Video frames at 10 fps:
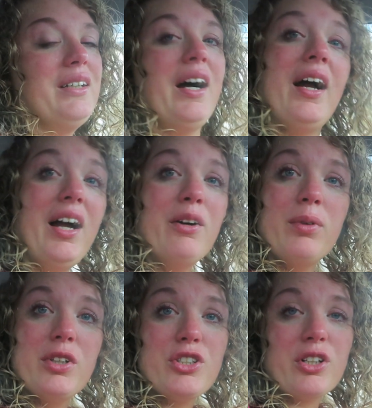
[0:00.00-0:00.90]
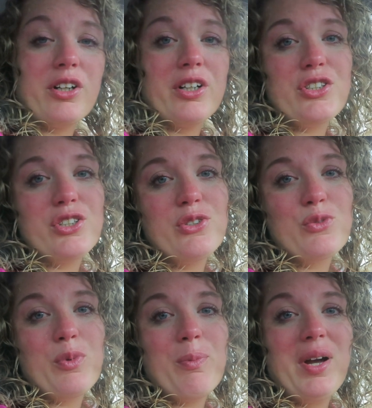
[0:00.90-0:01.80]
I have blood sugar issues,
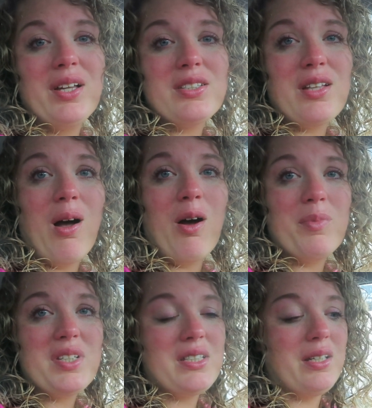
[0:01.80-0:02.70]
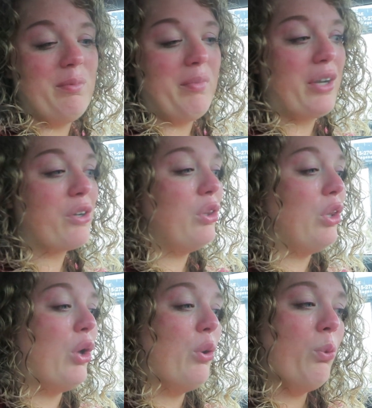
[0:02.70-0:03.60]
but mine's the opposite. Mine are
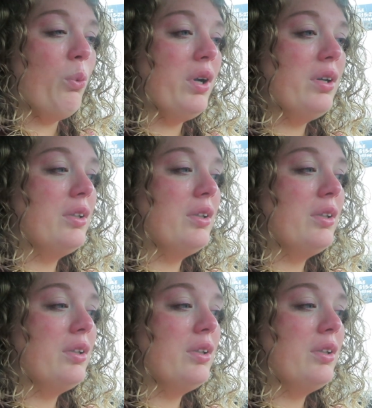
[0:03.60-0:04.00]
low.